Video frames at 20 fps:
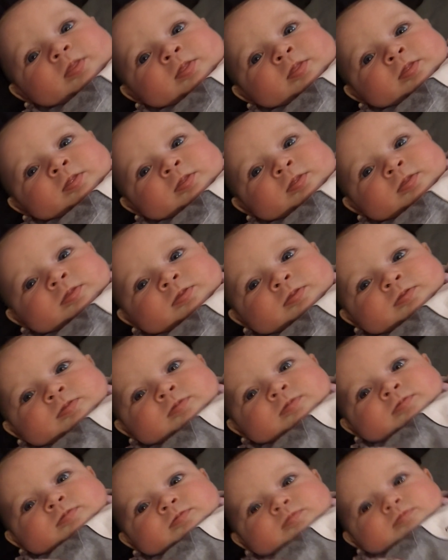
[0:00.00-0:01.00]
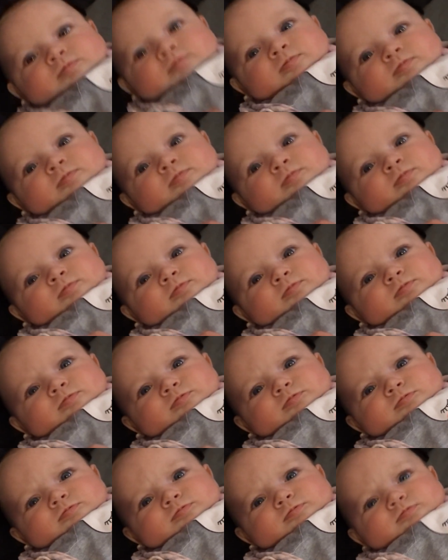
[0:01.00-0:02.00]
Nothing is said.